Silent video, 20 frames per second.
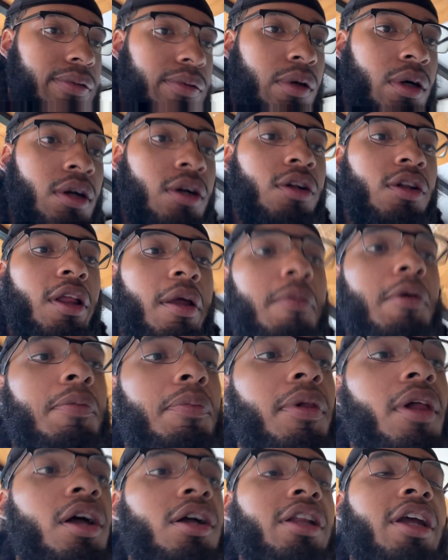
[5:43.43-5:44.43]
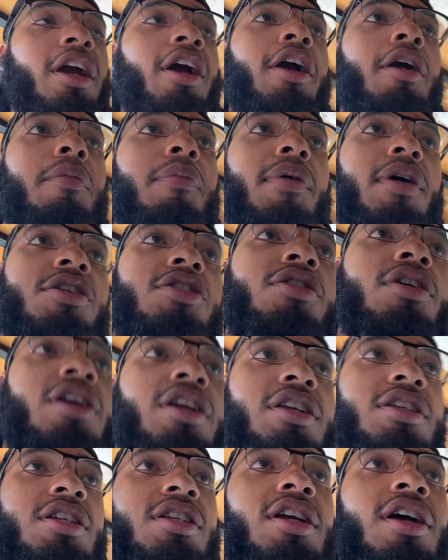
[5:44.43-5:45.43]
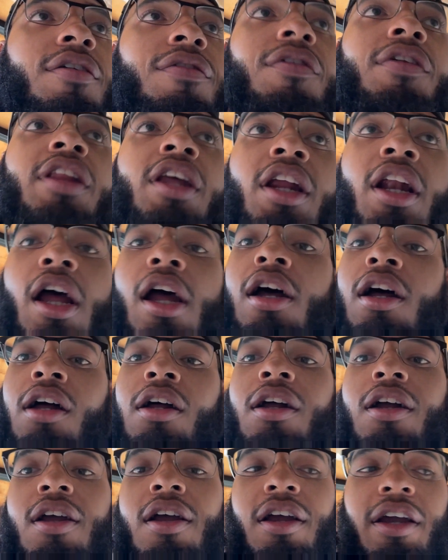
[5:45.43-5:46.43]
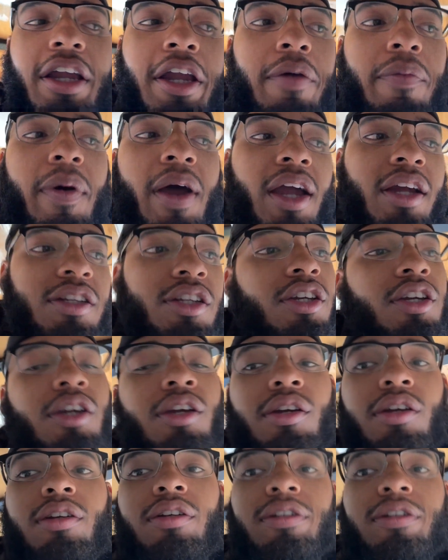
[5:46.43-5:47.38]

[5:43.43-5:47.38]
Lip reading: Well, let me plug the air compressor in and stuff, and then I'll get back to you.